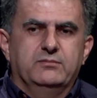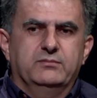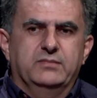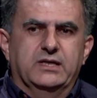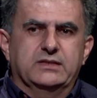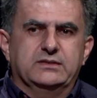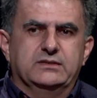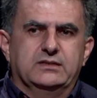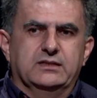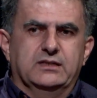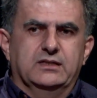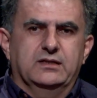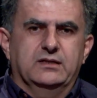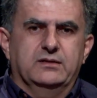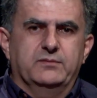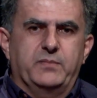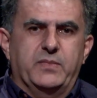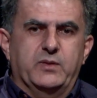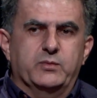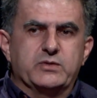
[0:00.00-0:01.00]
But
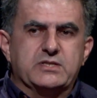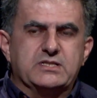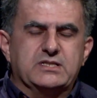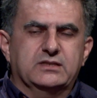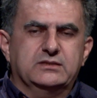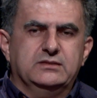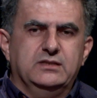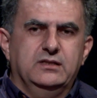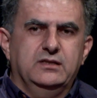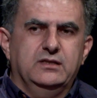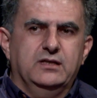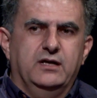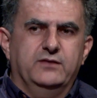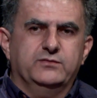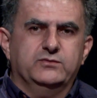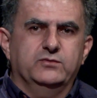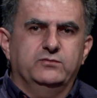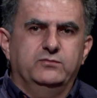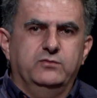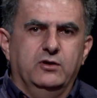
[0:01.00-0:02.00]
um, we certainly
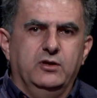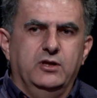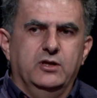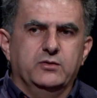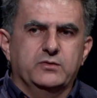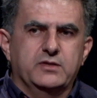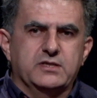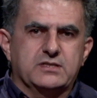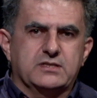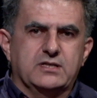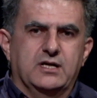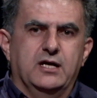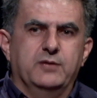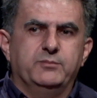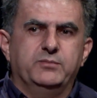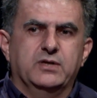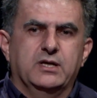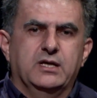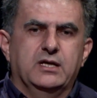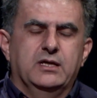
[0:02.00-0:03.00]
have to follow this
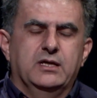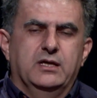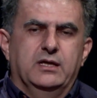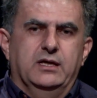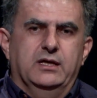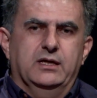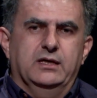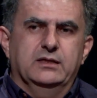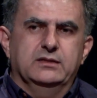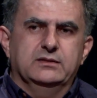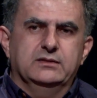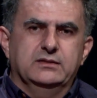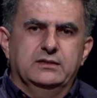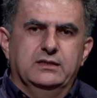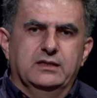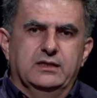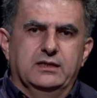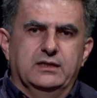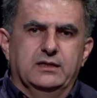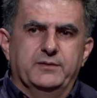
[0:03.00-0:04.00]
up and
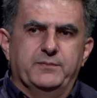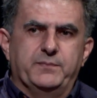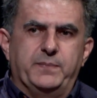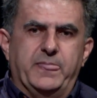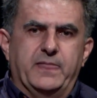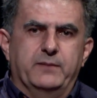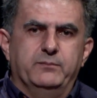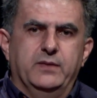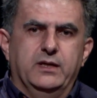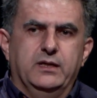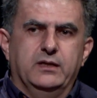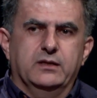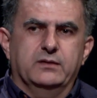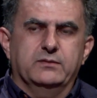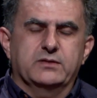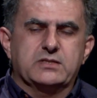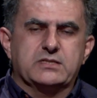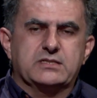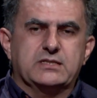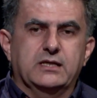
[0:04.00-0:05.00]
um, make,
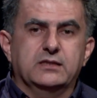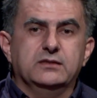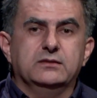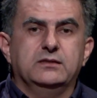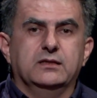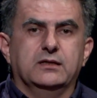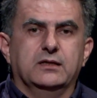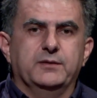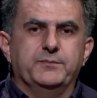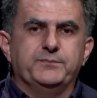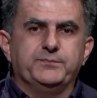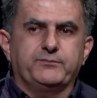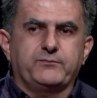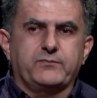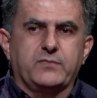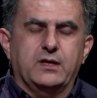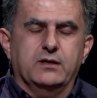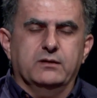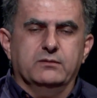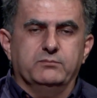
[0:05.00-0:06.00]
uh, send um,